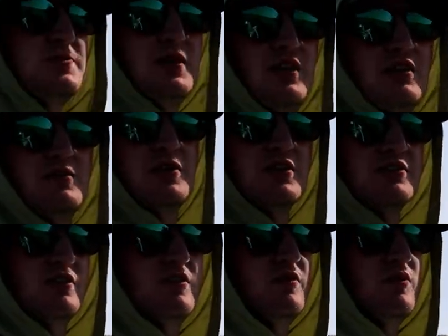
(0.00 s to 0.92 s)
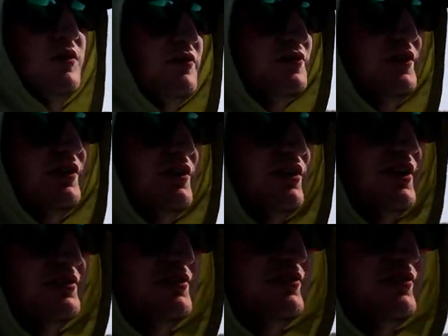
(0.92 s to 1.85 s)
many on a bucktail or figure eight
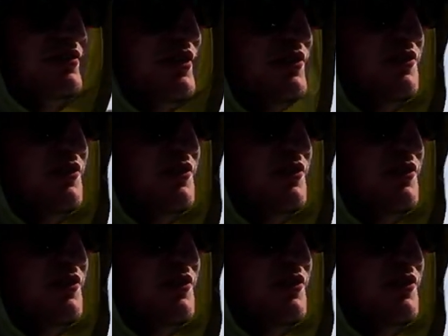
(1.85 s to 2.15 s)
last year, so that